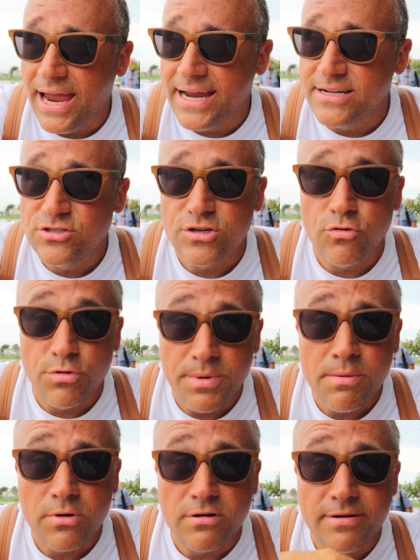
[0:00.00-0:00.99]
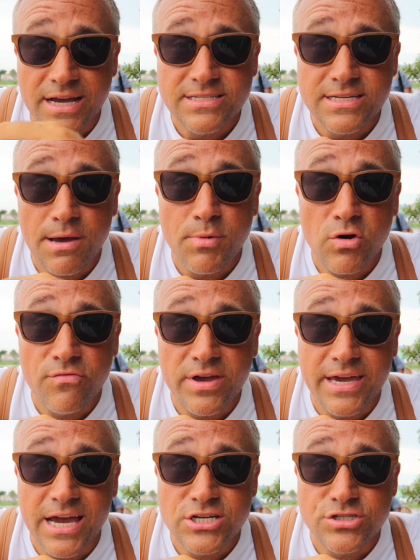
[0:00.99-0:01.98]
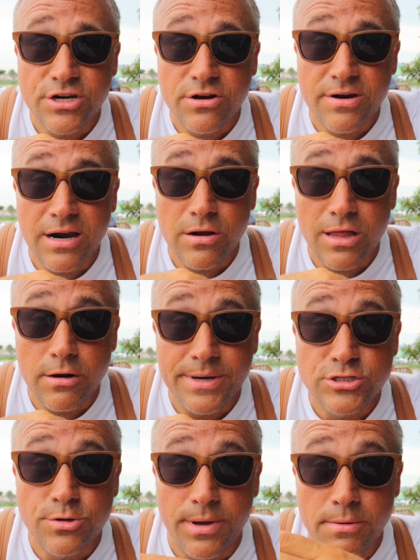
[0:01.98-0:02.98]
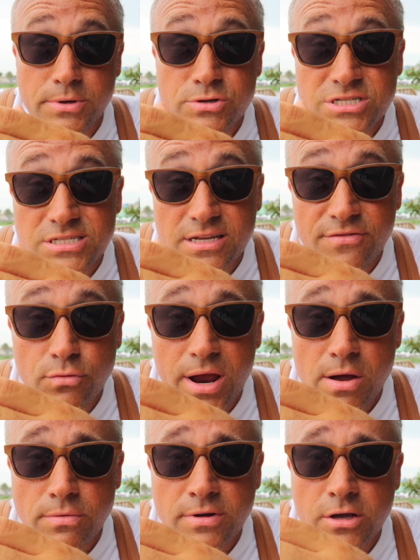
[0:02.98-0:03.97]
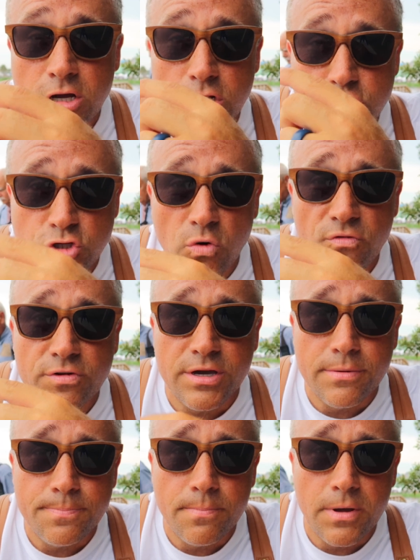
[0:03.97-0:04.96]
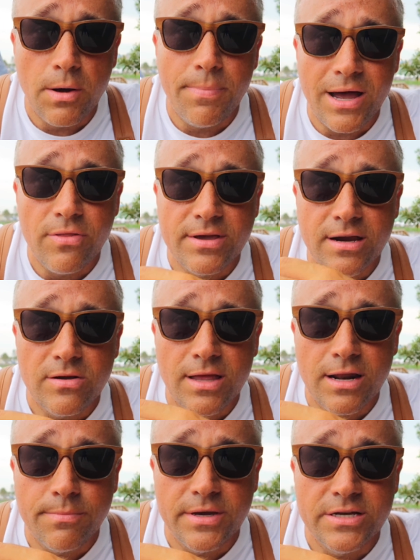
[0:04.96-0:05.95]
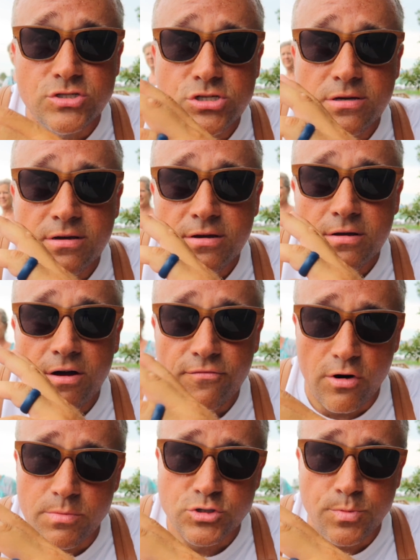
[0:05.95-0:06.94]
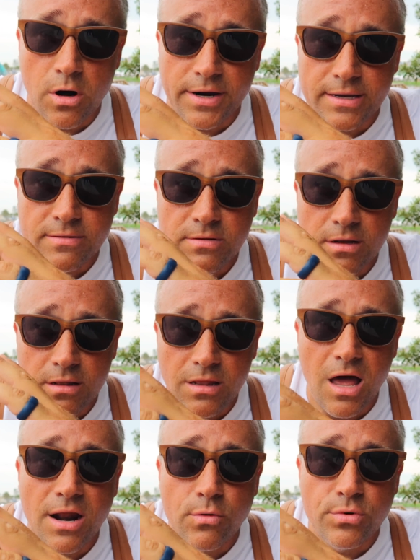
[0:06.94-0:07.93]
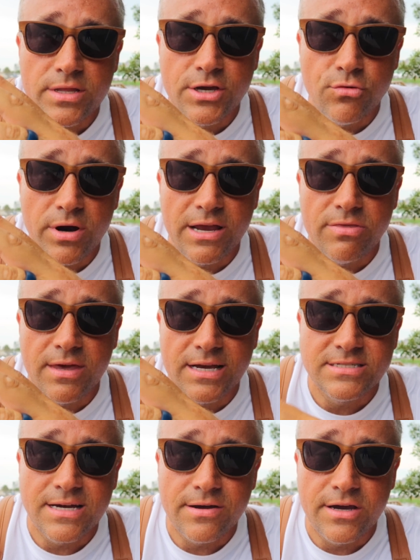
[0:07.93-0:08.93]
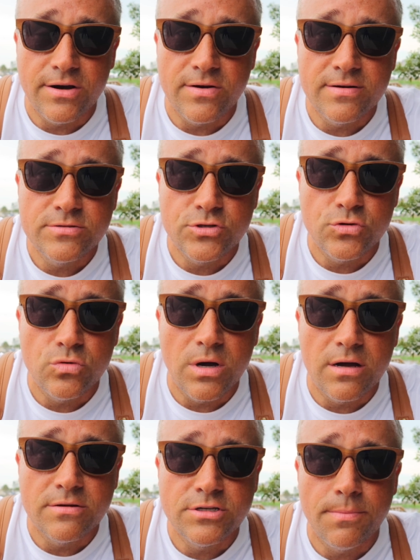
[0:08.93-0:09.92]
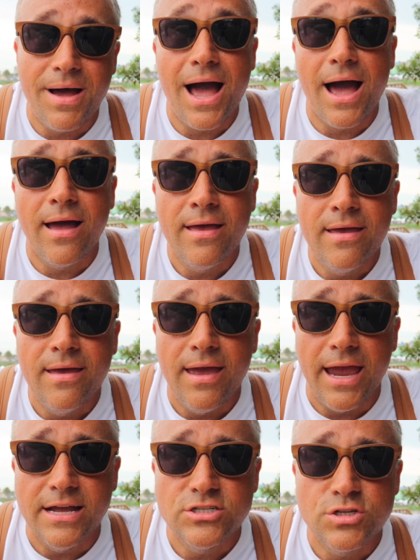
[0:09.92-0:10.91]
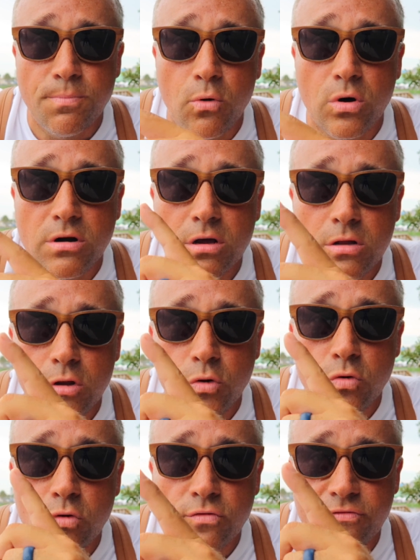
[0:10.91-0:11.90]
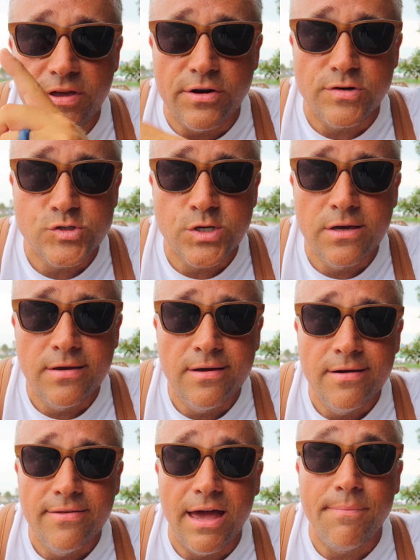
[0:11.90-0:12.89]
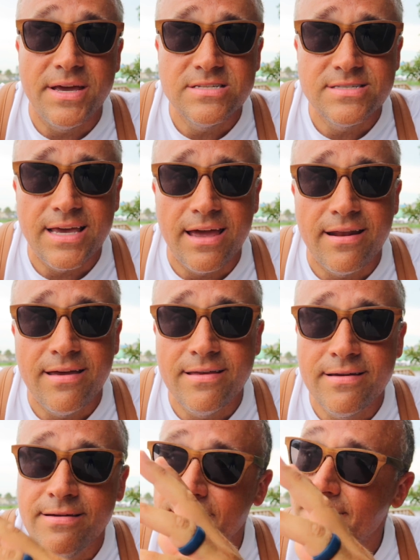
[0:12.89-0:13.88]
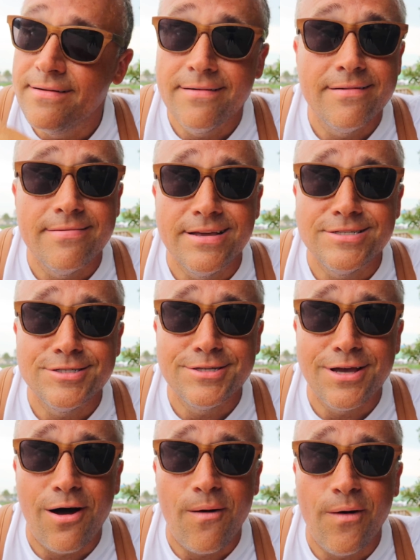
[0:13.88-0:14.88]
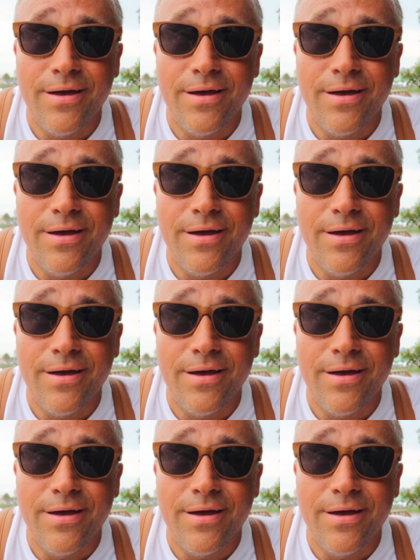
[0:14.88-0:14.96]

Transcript: And so remember, next time you're on vacation here at Carolina Beach, or maybe you just live around, don't forget about the Carolina Beach Farmers Market. A lot of really great things out here to, uh, to buy and support local vendors. That being said, this is all.